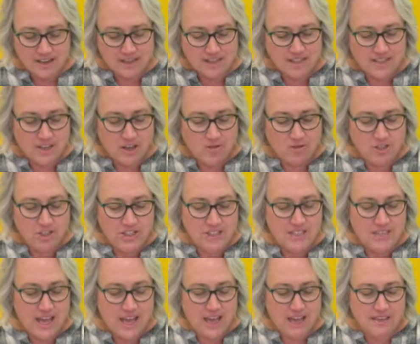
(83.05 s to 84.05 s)
So
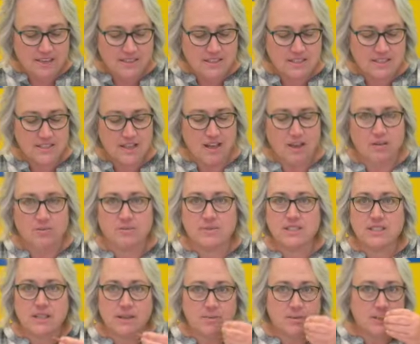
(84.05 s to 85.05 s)
she's added some
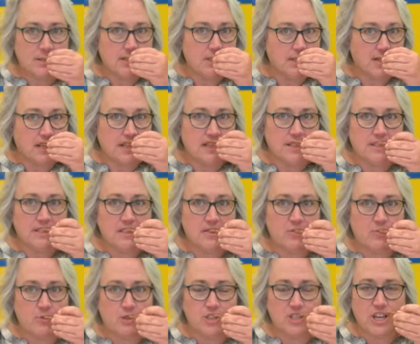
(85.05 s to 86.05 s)
cinnamon sticks,
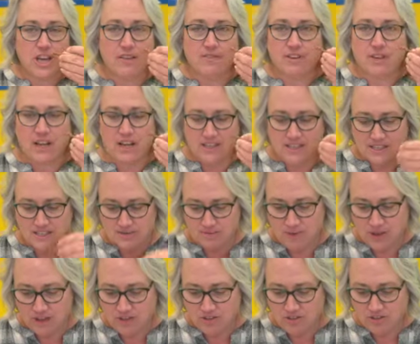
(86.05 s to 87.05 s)
which have a nice
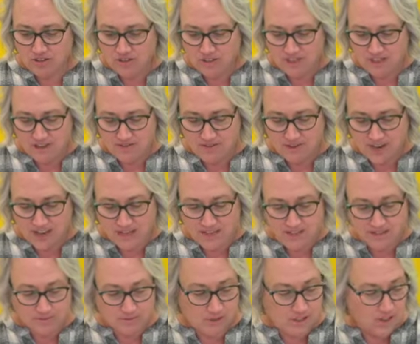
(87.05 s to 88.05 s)
smell. You can even add
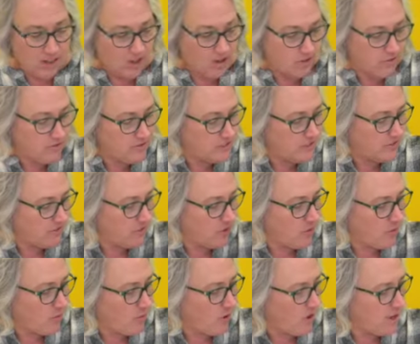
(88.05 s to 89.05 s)
some cloves if
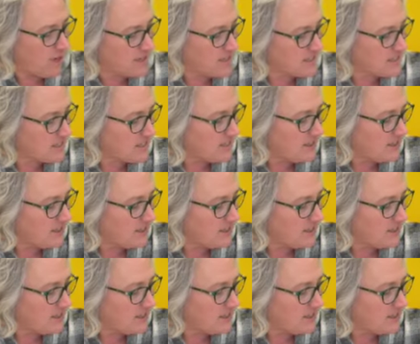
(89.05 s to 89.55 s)
you want.